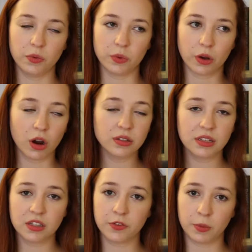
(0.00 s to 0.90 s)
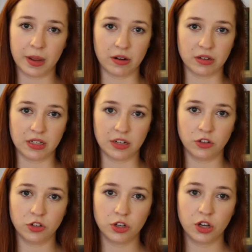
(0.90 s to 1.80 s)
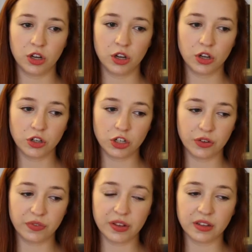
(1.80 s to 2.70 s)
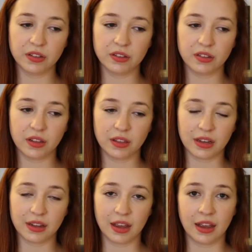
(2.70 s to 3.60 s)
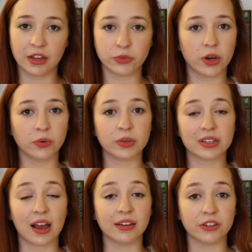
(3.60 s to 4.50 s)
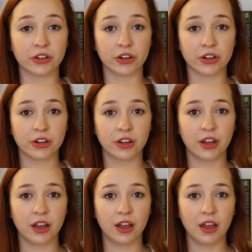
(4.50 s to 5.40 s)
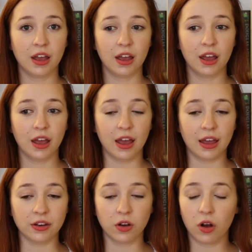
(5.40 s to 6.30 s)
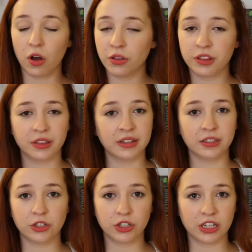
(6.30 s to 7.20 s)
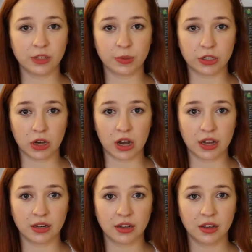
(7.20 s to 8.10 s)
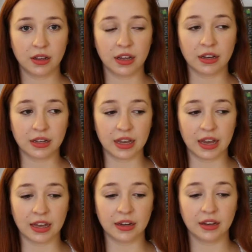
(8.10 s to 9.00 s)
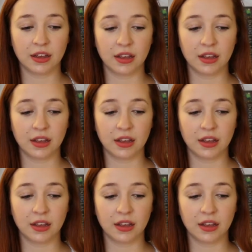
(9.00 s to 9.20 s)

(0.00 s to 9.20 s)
Regardless of her parentage, she feels that King Antoine was kind to her. And all the things that she has been taught indicate